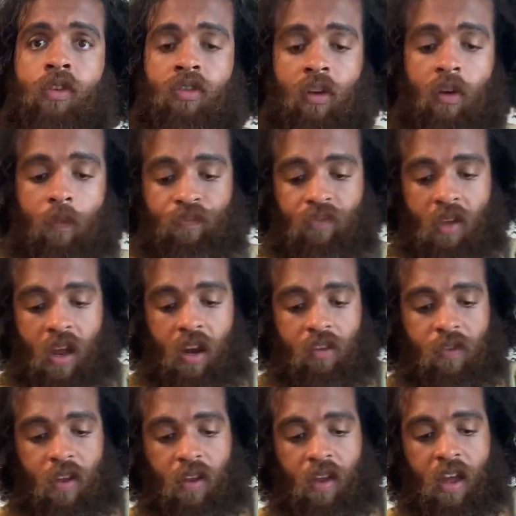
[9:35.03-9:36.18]
So I just
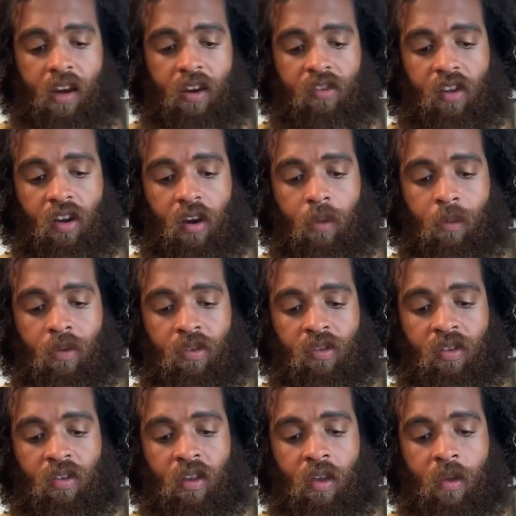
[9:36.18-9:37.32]
thought I just thought it was
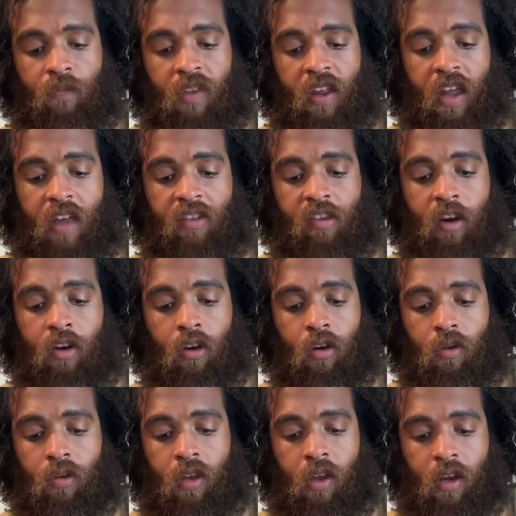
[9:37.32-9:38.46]
like as an
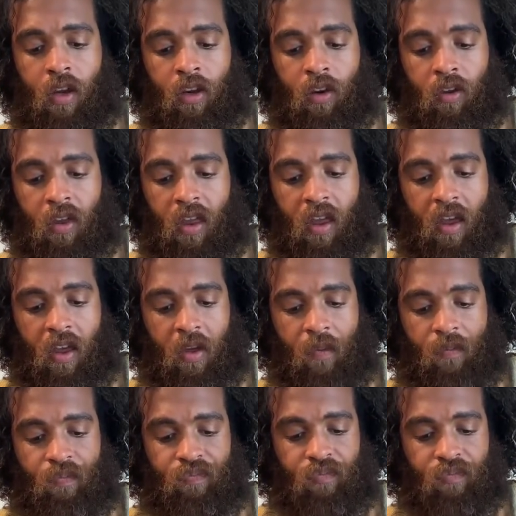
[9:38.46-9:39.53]
adult now, like looking at